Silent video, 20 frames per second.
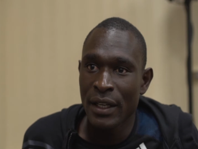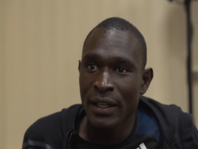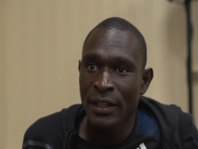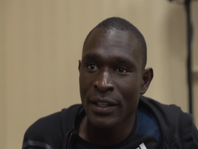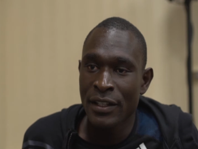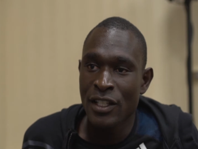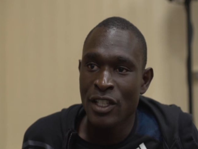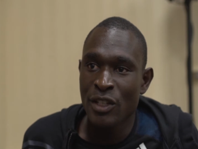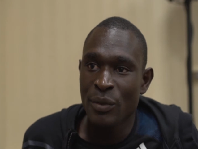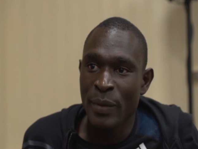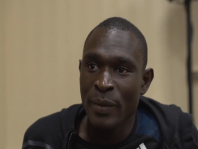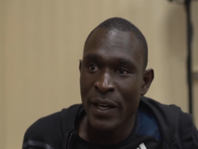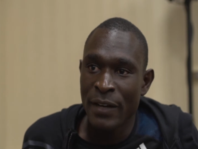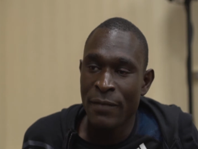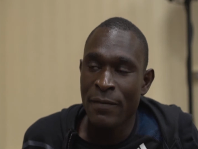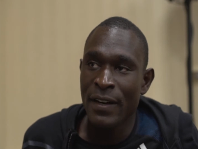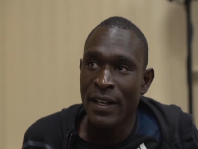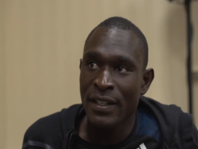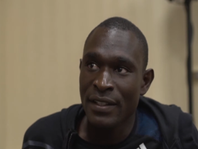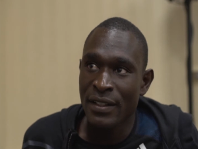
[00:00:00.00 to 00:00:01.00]
this is
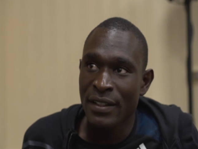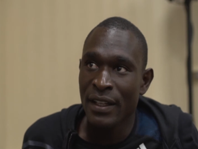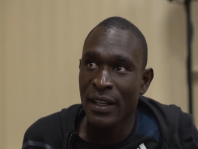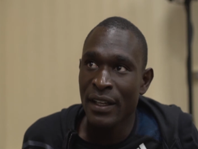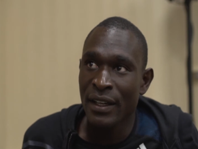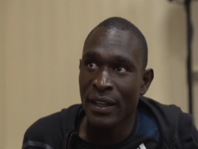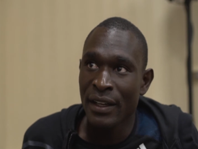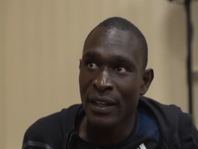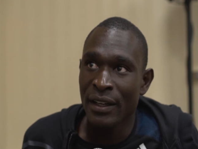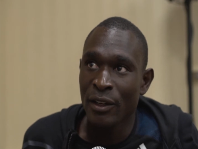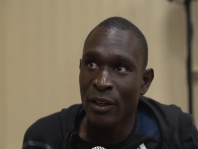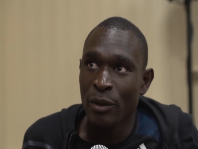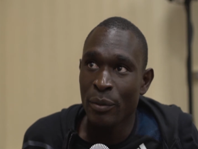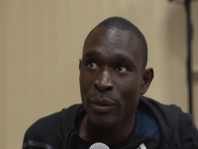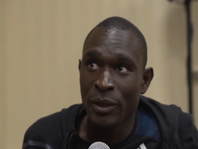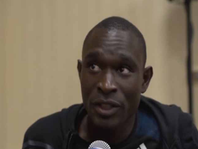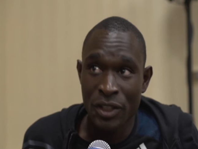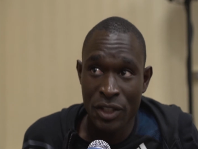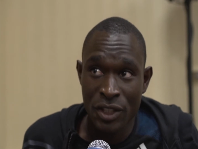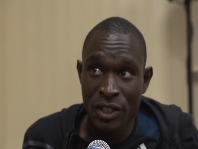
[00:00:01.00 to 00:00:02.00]
my first
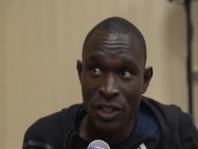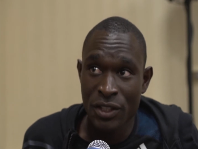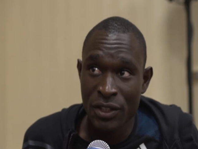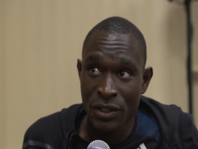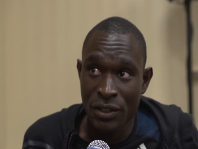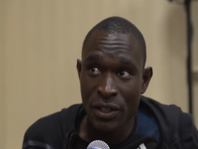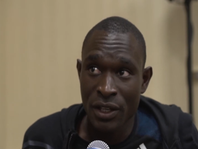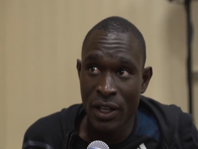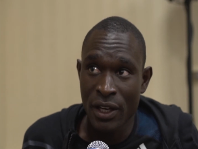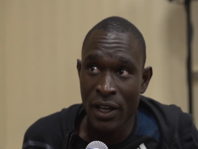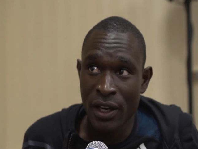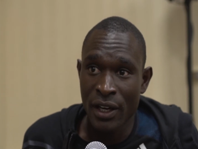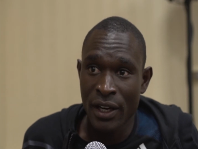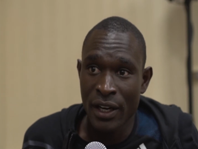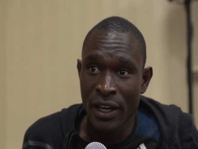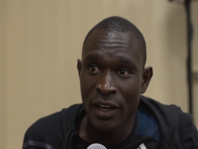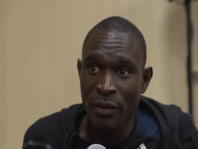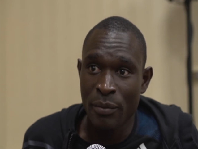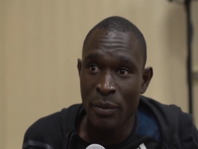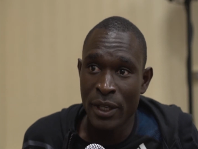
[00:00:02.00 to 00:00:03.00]
competition this year.
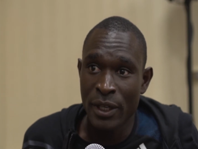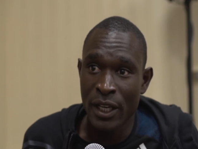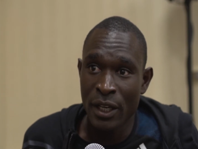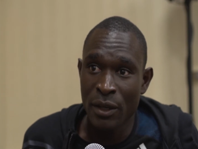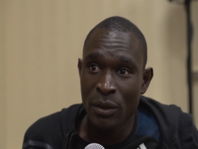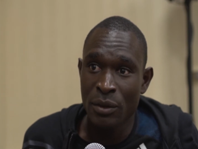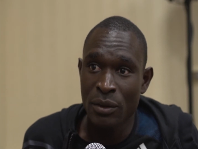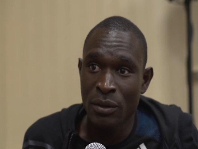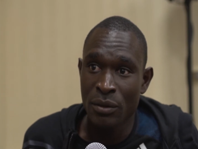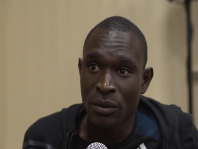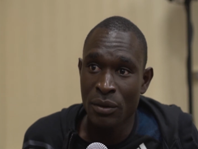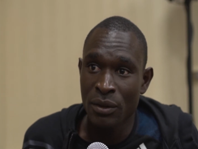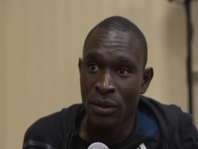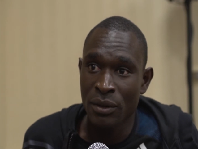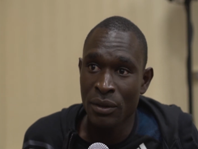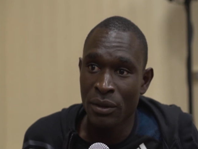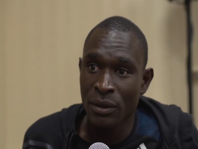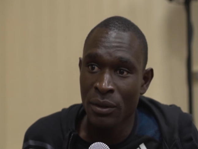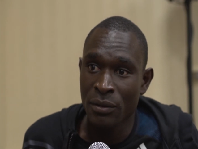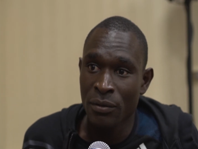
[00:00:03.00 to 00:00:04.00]
I've been out
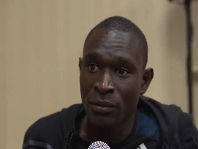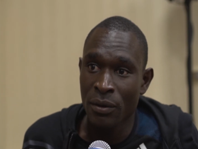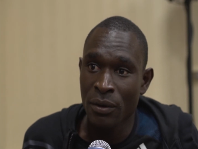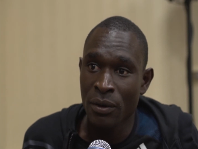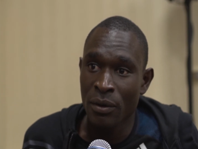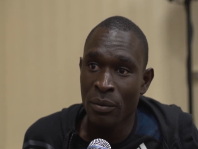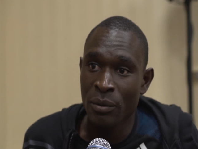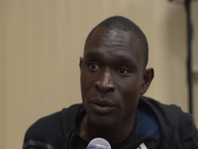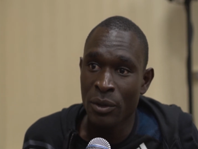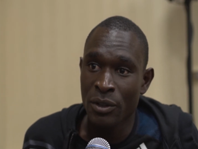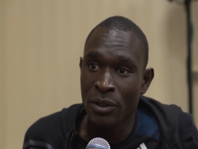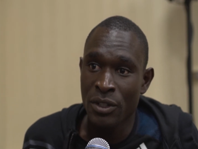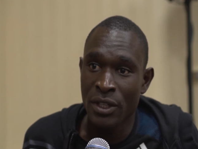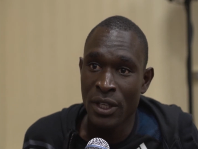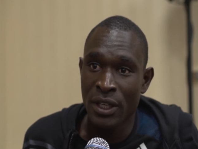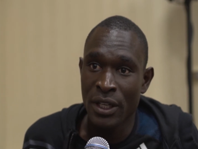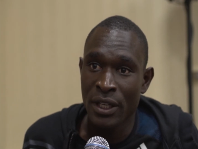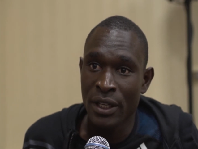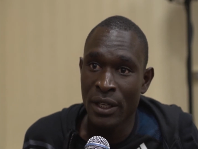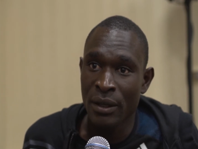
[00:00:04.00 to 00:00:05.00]
for almost
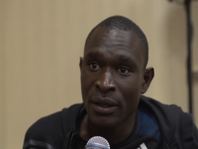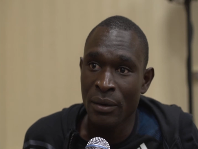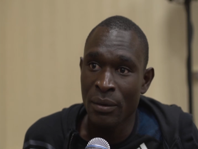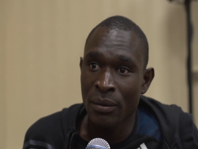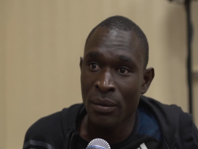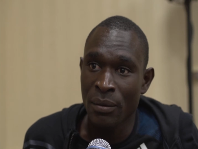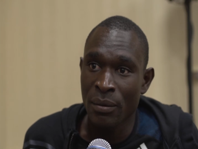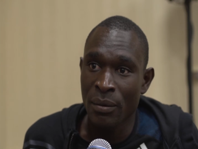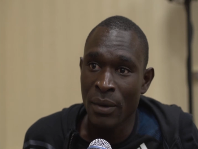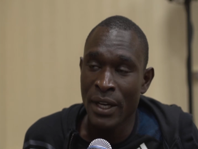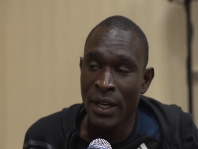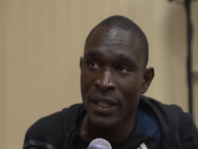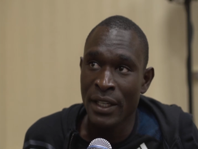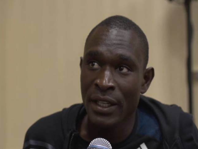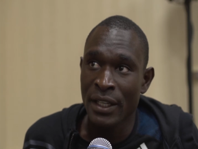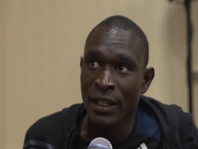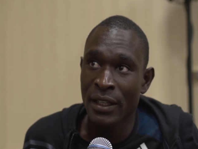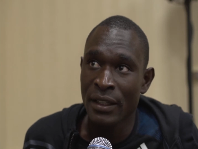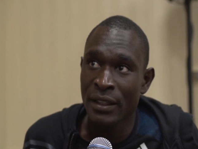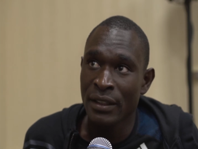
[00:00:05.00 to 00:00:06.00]
1
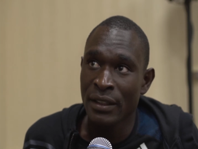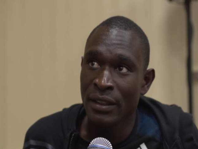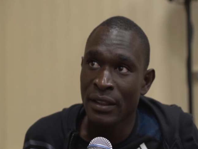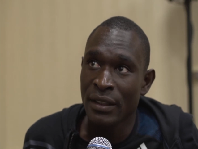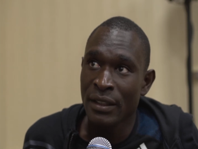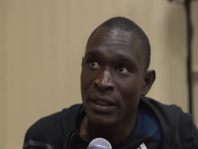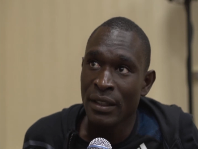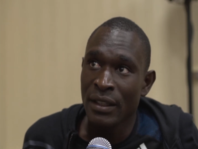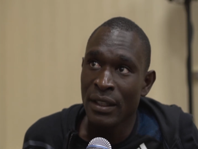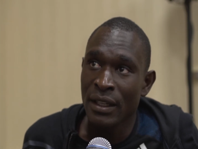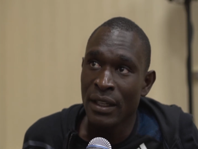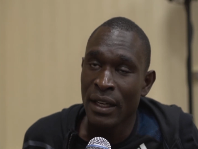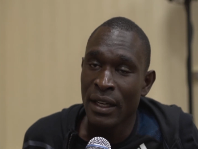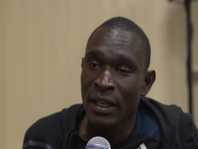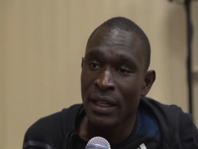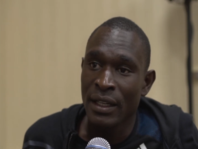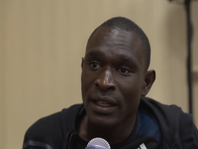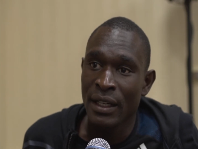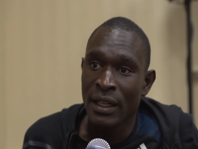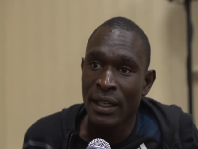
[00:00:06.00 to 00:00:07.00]
year.
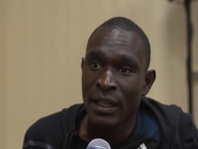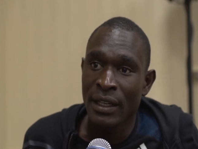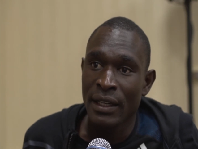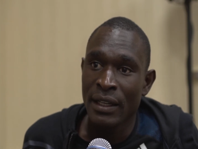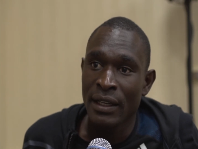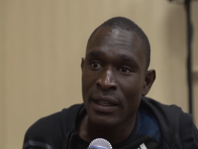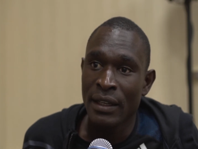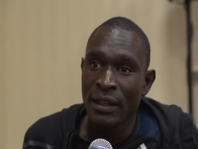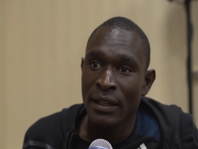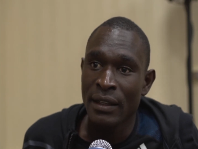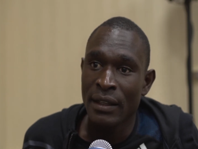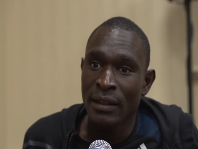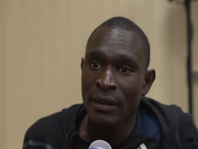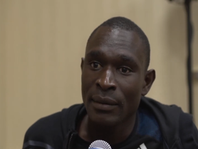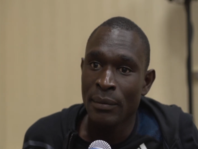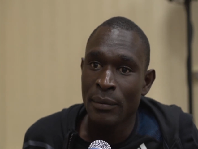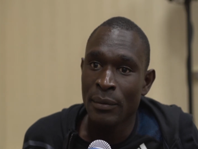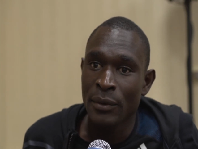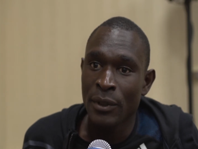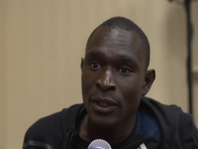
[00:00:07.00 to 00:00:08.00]
And,
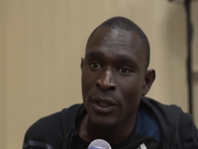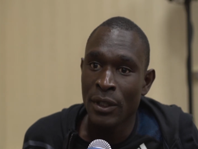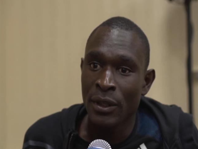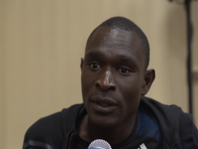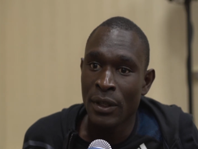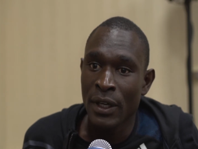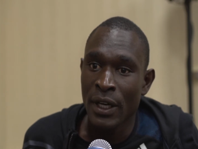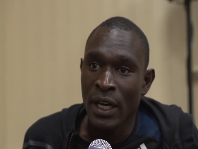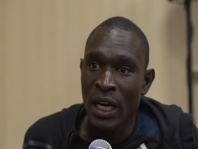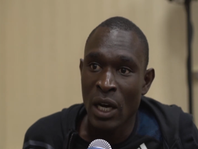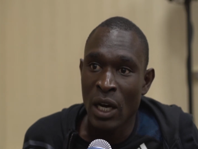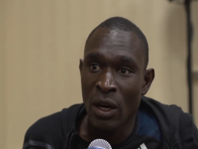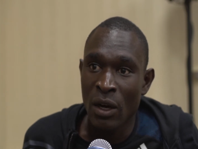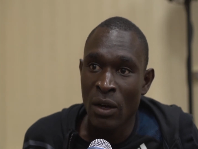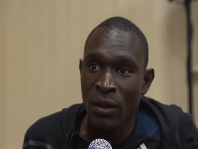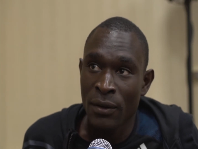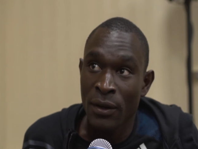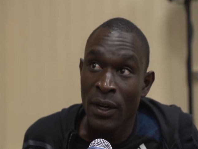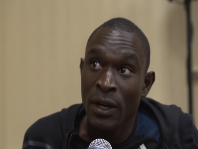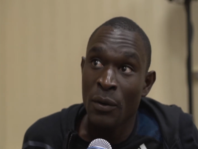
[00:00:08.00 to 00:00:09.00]
you know,
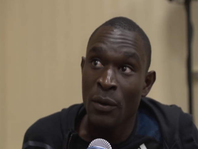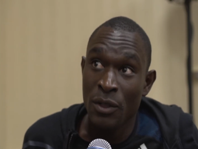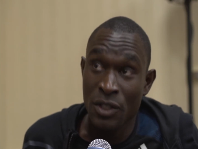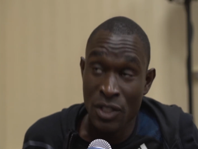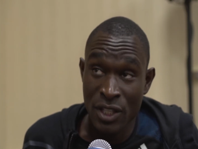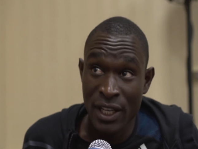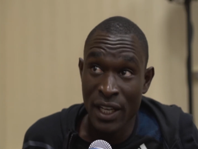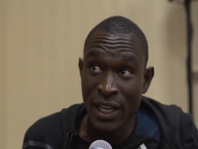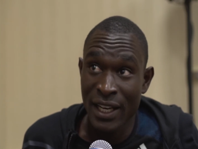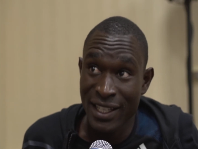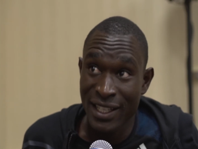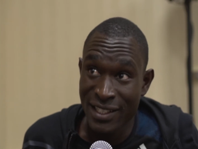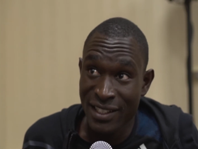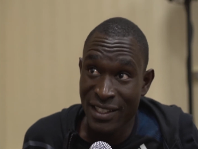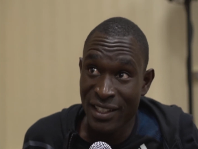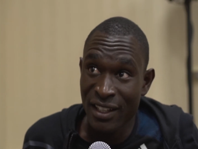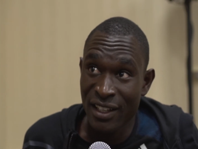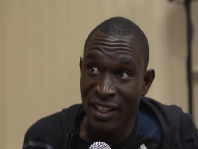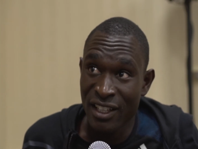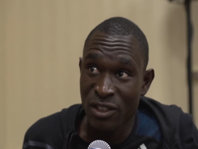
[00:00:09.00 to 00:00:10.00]
although I was here last year,